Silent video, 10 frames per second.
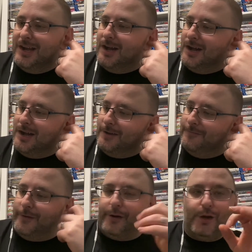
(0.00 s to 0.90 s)

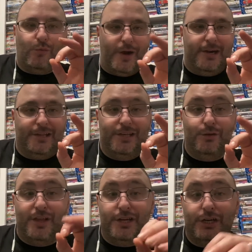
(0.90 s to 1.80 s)
Very rarely do
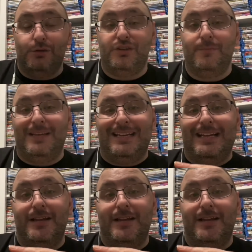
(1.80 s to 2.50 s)
they show something